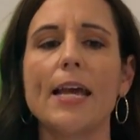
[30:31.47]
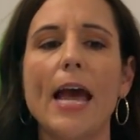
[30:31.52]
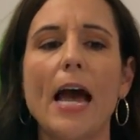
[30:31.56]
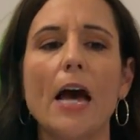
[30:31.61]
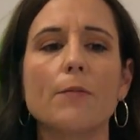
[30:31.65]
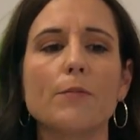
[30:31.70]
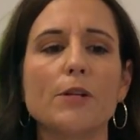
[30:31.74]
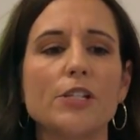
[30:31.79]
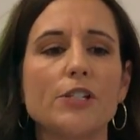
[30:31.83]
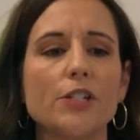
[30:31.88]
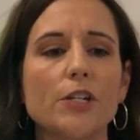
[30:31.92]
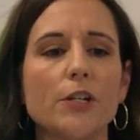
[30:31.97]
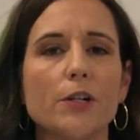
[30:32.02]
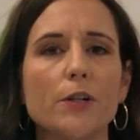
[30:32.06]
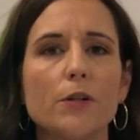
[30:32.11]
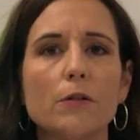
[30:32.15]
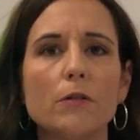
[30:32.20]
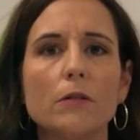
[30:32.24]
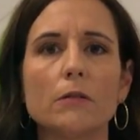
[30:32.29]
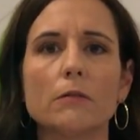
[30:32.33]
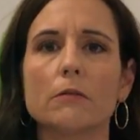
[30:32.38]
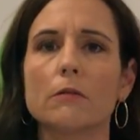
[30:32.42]
How'd we
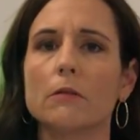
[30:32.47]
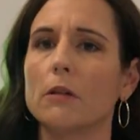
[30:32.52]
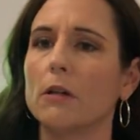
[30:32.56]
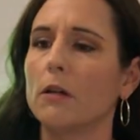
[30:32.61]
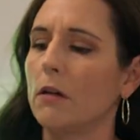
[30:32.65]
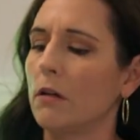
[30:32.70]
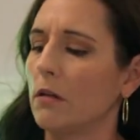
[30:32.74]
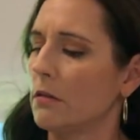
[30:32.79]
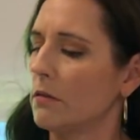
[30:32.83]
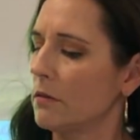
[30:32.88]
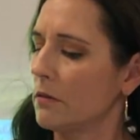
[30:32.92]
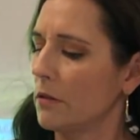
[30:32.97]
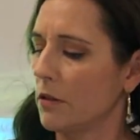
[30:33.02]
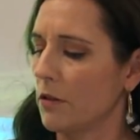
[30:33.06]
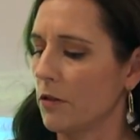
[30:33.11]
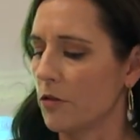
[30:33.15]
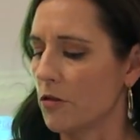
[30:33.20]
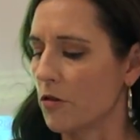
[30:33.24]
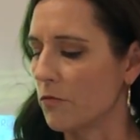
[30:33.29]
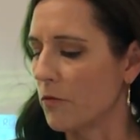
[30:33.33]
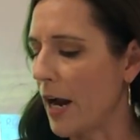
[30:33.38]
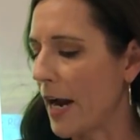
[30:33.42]
do? Oh,
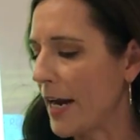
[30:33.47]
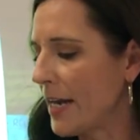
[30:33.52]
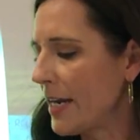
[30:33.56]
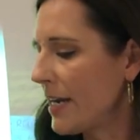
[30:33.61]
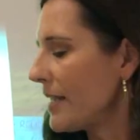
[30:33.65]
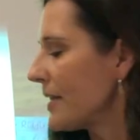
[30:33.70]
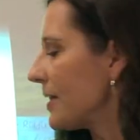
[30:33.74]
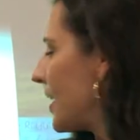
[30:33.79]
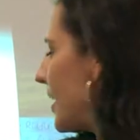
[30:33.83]
your writing is